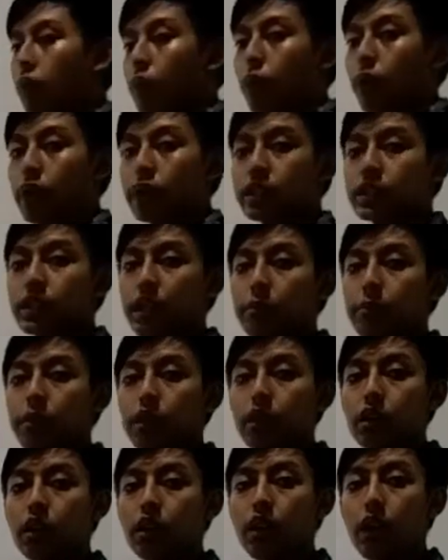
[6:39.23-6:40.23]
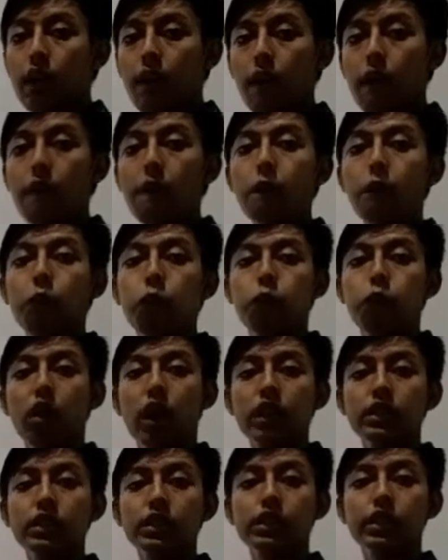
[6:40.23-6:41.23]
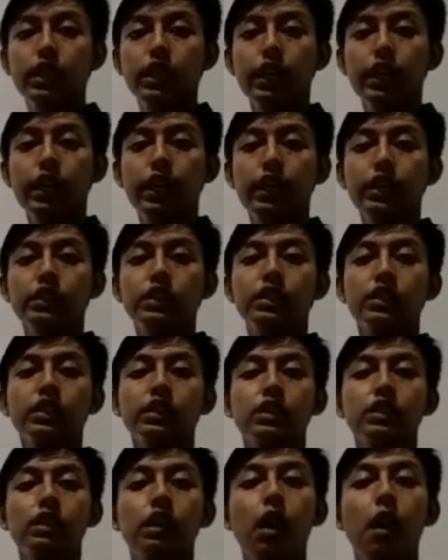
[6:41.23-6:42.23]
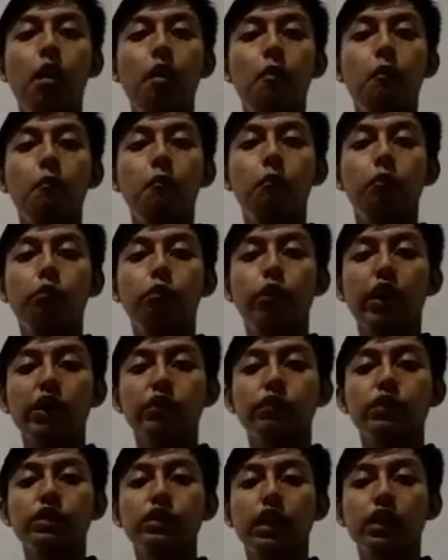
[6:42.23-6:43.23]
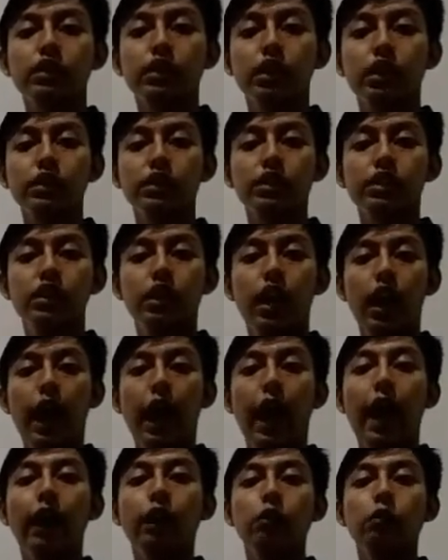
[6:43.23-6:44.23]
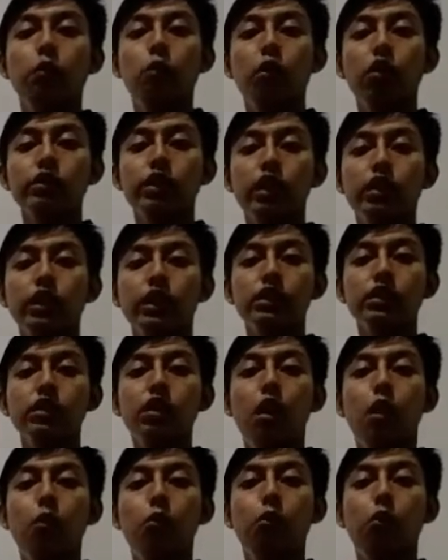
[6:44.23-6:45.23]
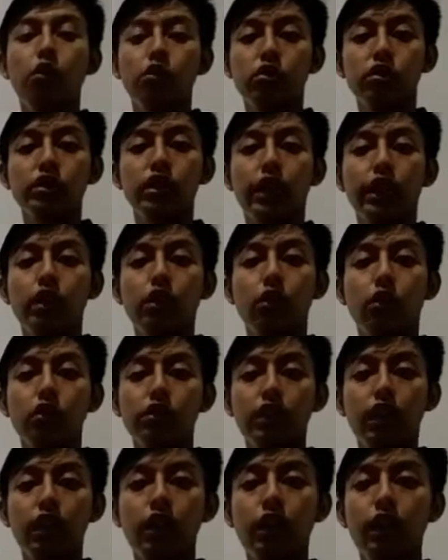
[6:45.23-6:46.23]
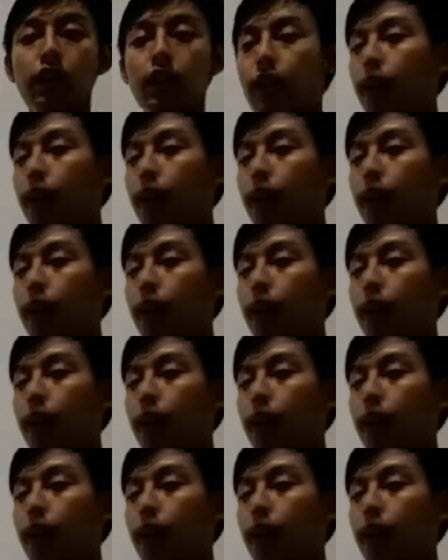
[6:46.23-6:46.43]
For example, brunch, it is breakfast and lunch, and motel is motorcycle hotel.